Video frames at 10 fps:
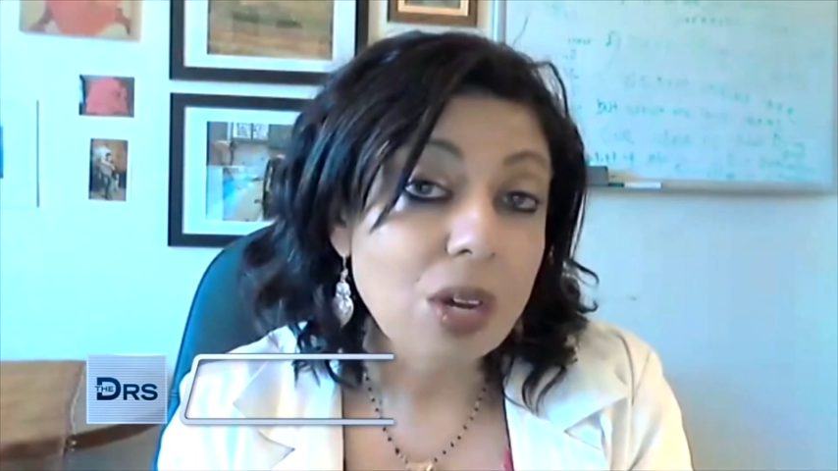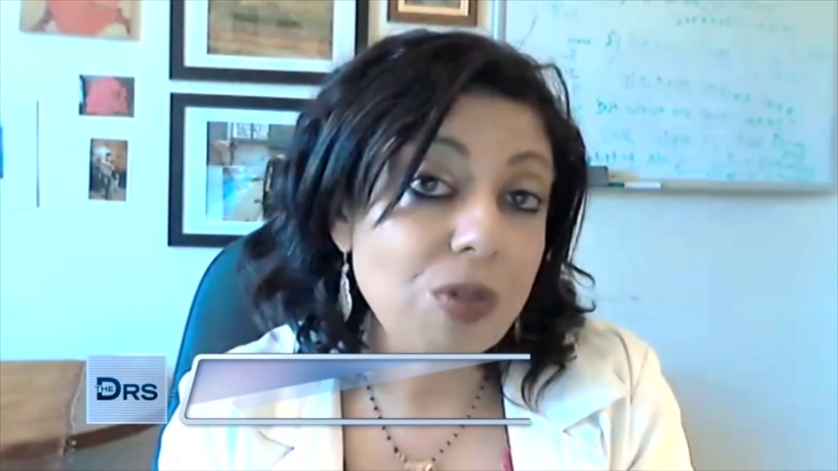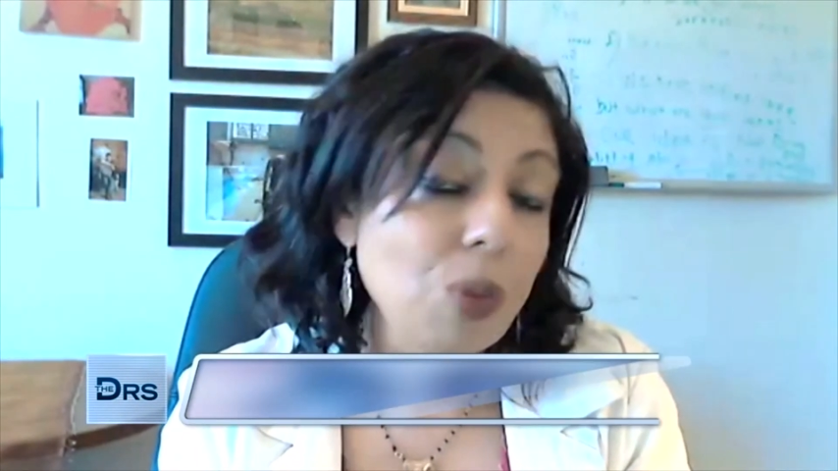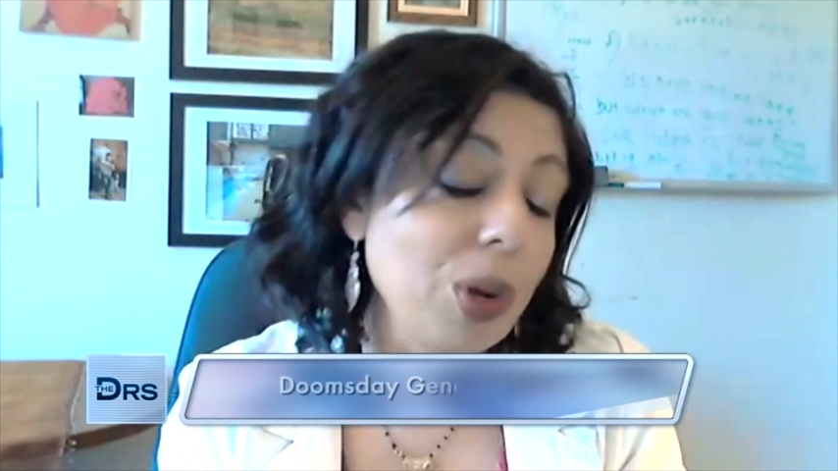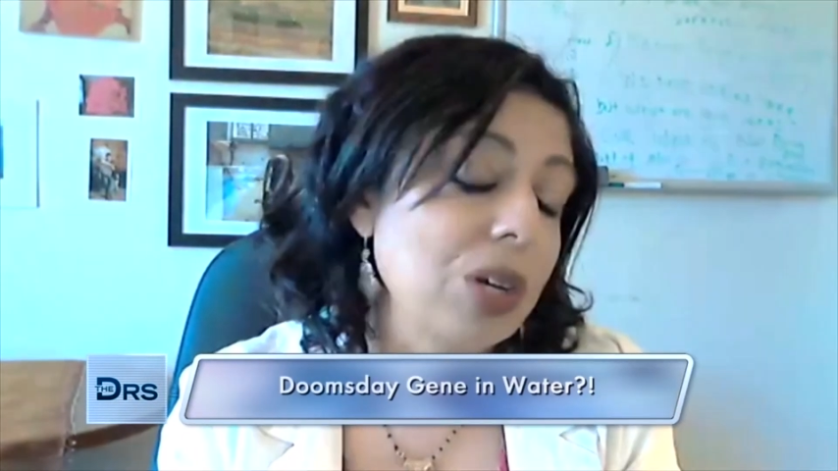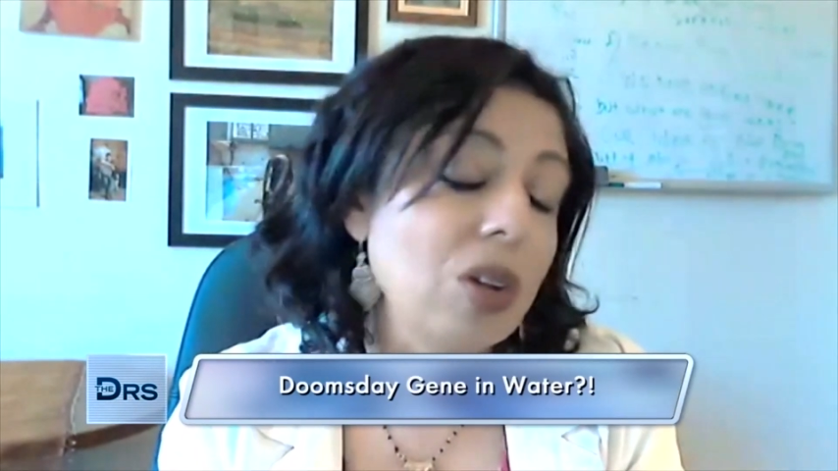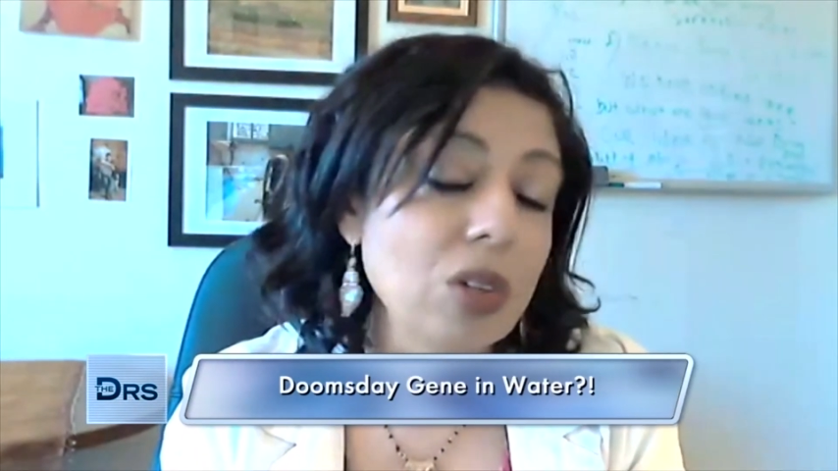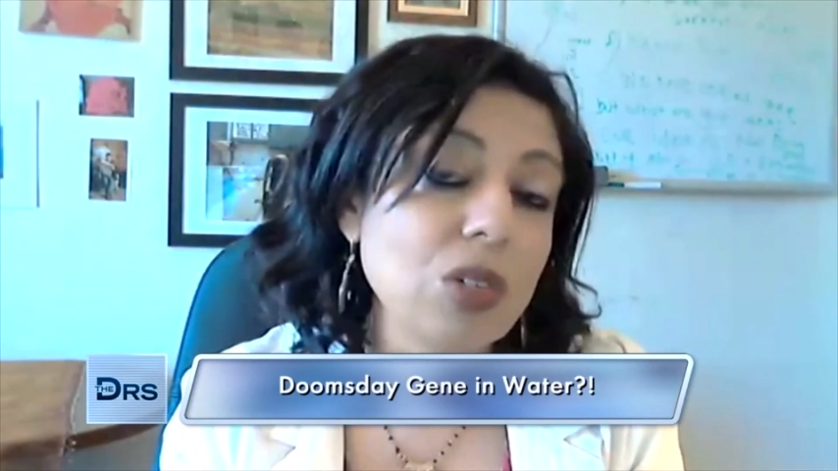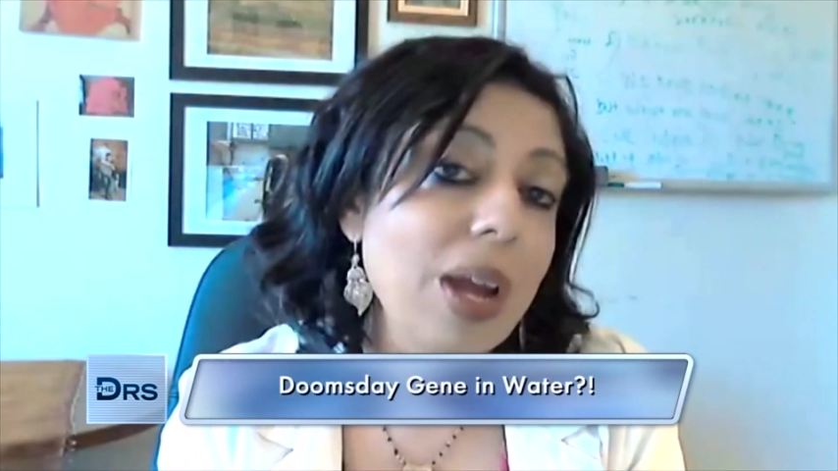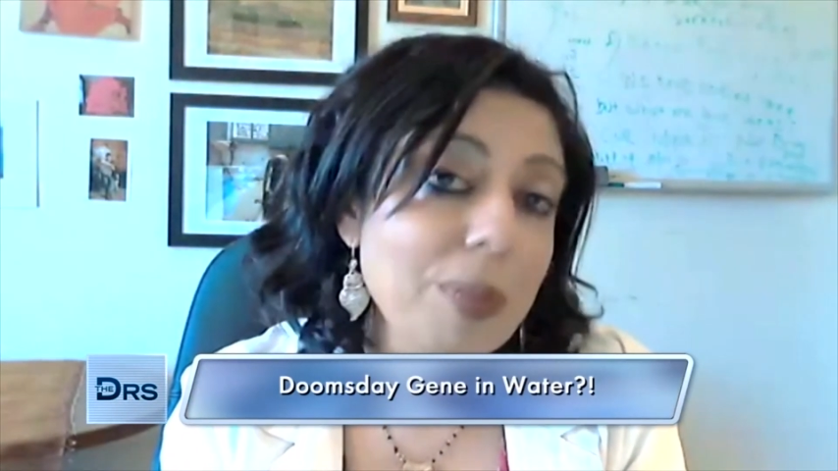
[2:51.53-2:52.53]
for what are
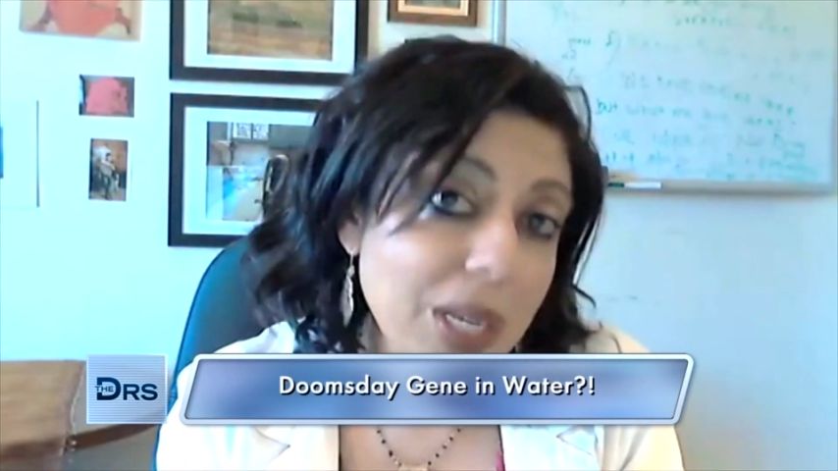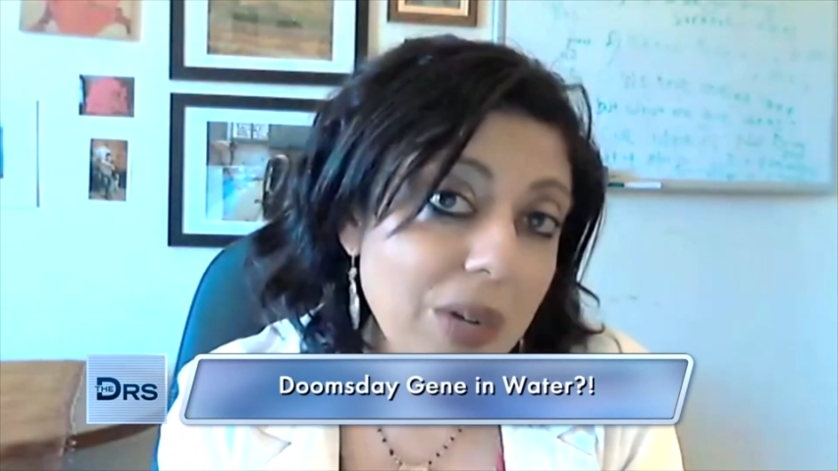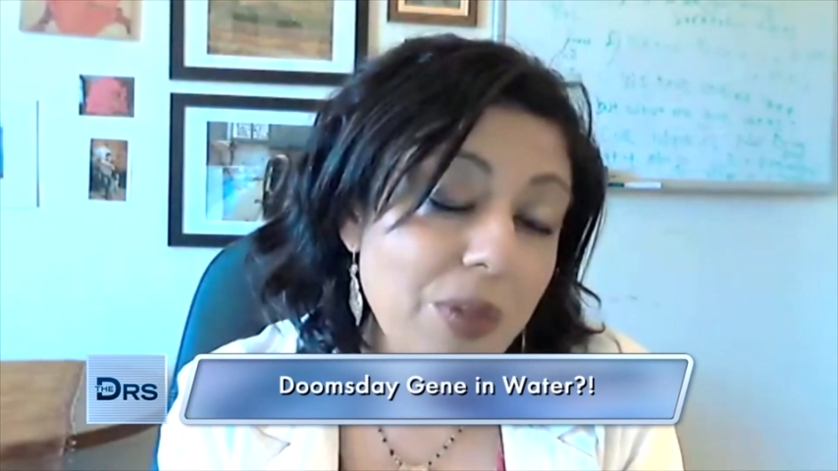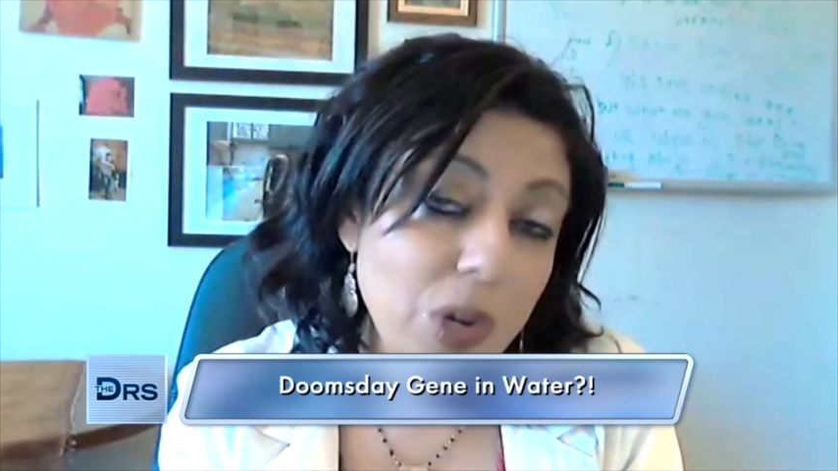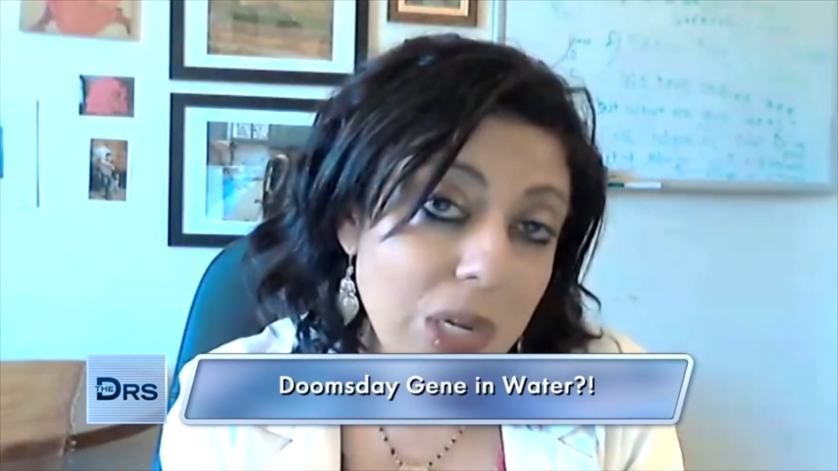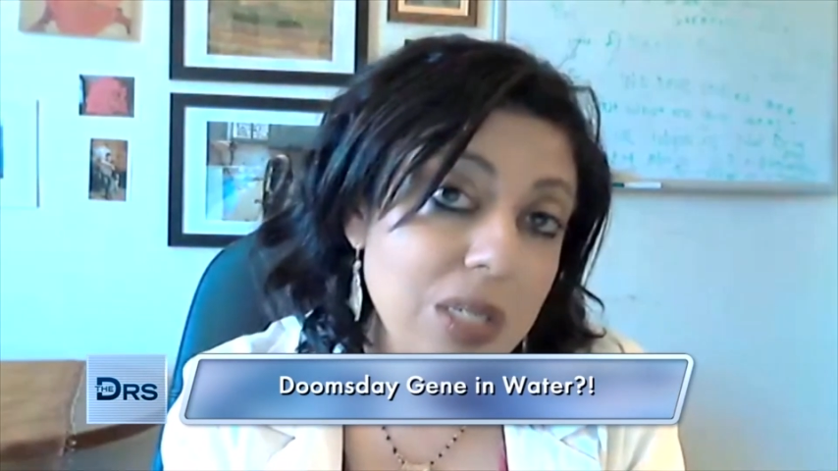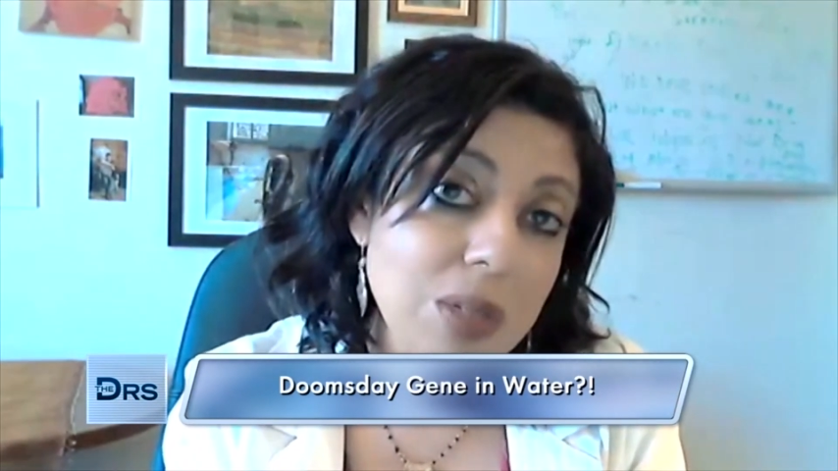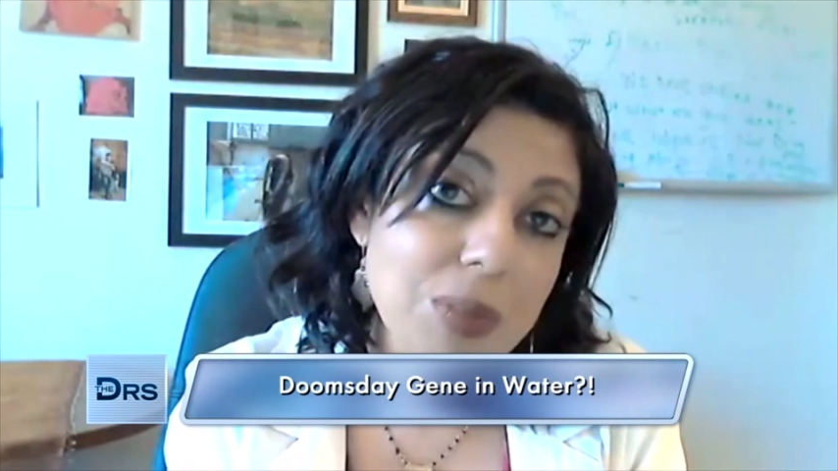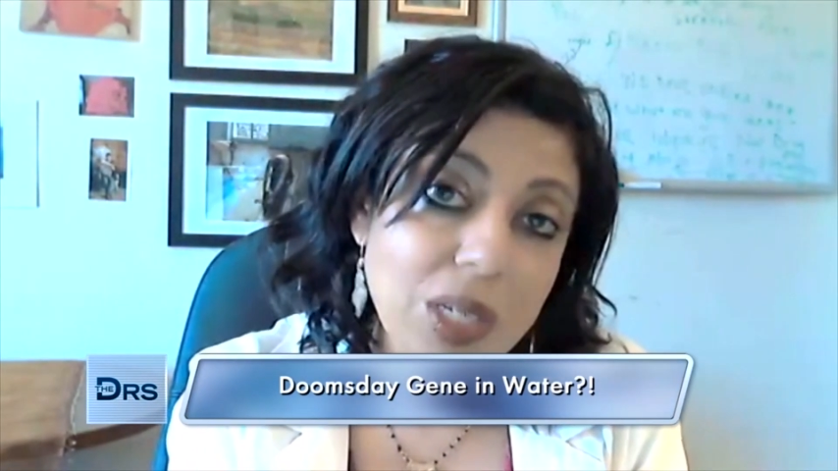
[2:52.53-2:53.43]
called gram-negative organisms,